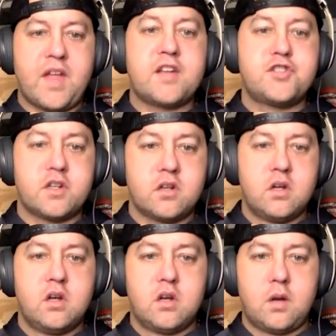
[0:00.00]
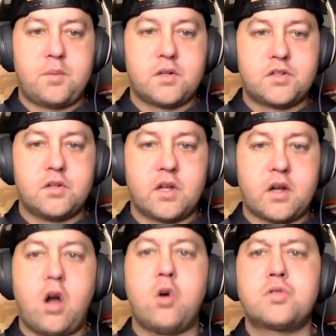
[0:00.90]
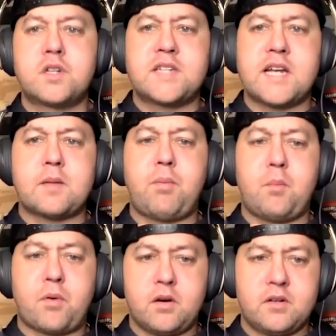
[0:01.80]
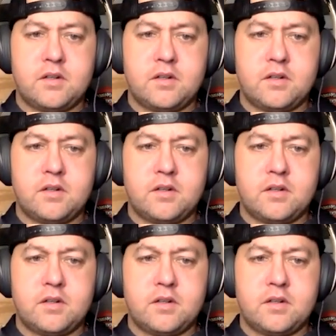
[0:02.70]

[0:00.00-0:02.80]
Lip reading: engine up here too. Like, oh, who's going to take the pumper?